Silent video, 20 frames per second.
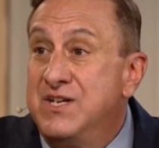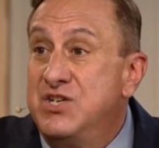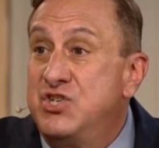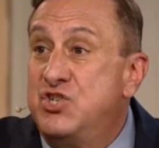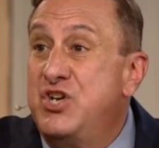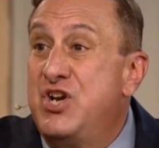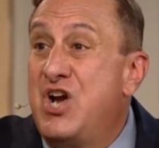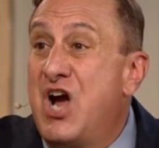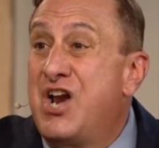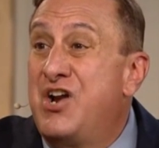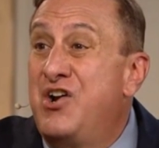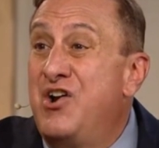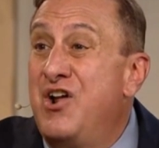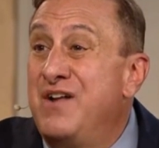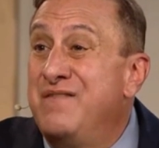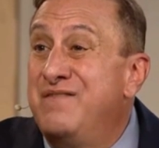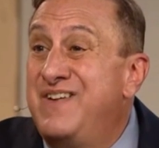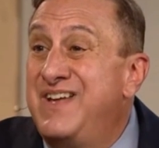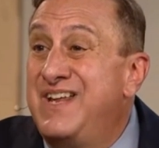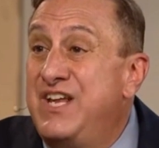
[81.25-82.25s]
She got it
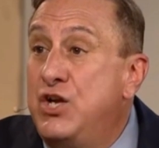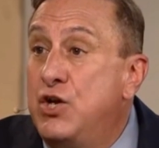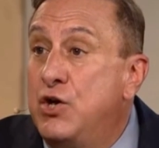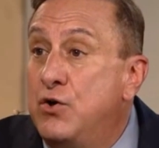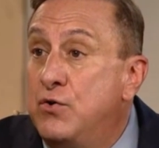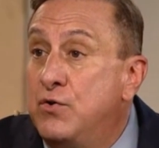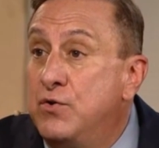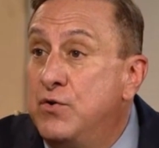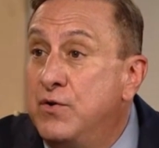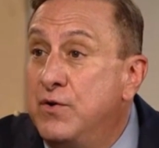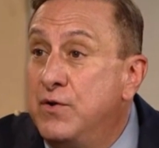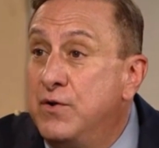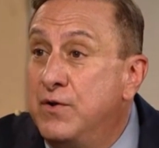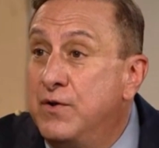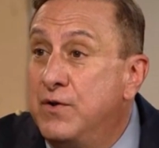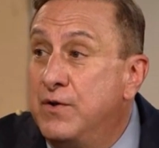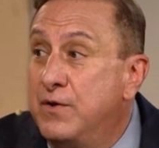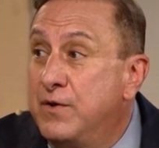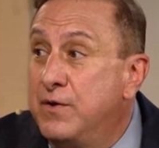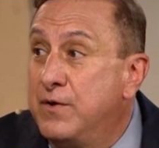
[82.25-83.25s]
on video.
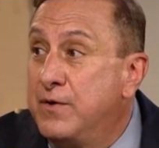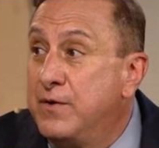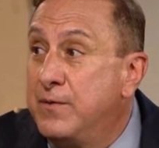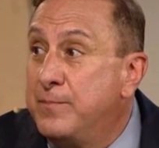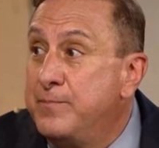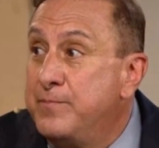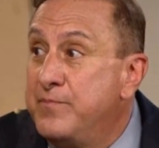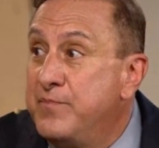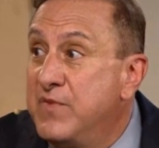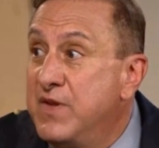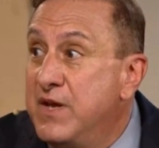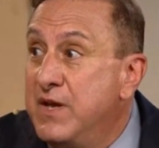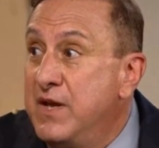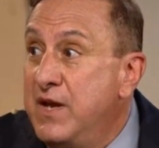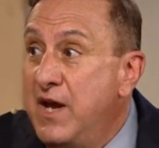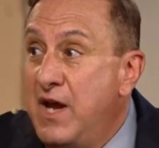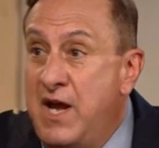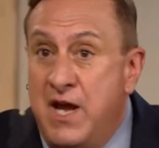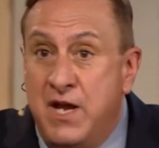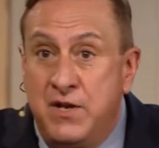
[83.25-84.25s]
Mm.
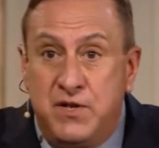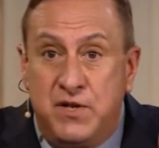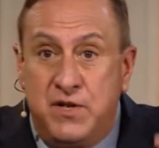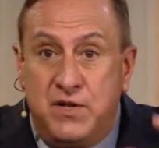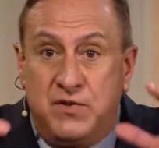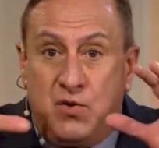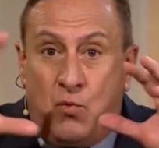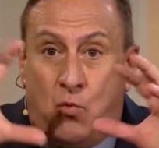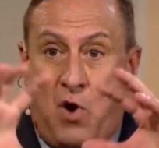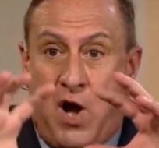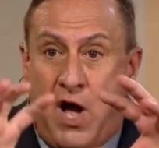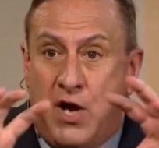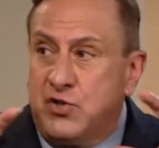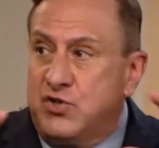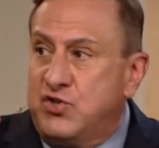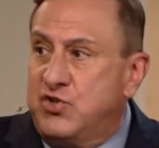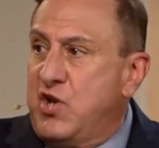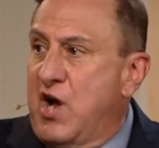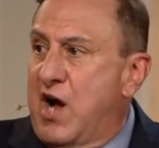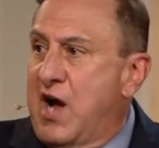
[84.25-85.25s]
And the water
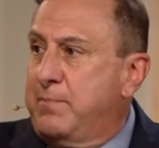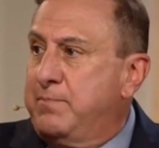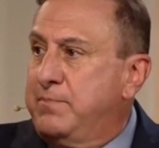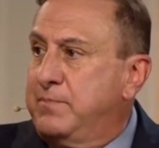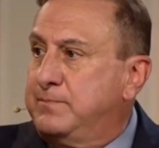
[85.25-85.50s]
stopped